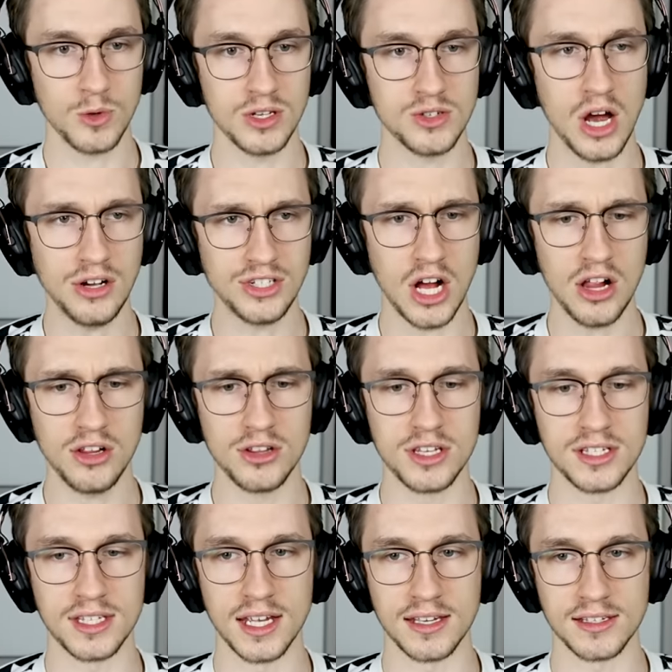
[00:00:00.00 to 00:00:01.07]
Okay, so how tall are
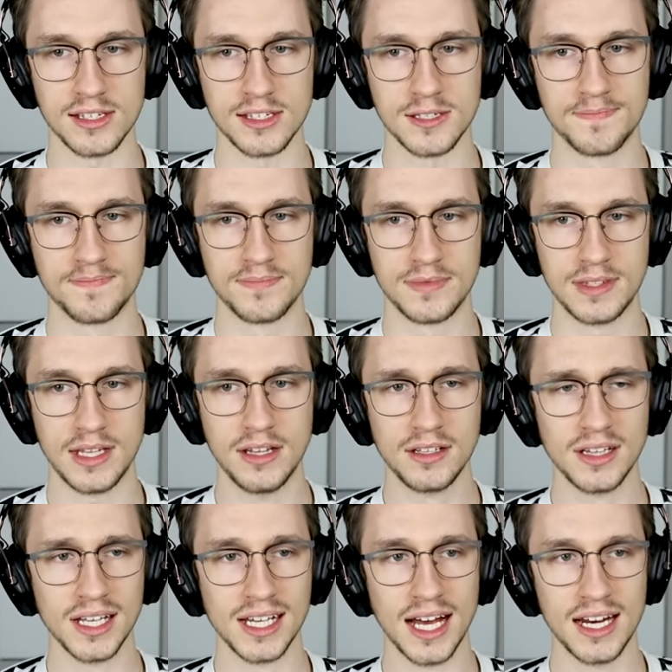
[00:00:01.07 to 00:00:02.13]
these things? They
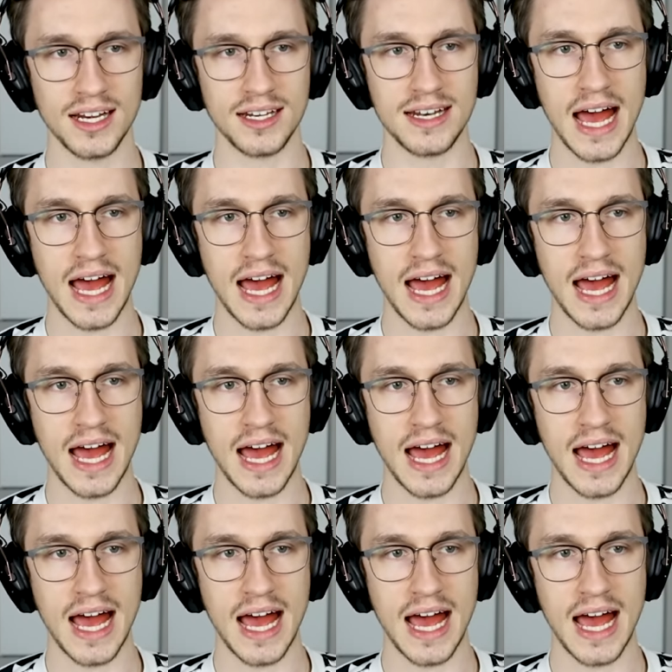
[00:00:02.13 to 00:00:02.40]
look like kind of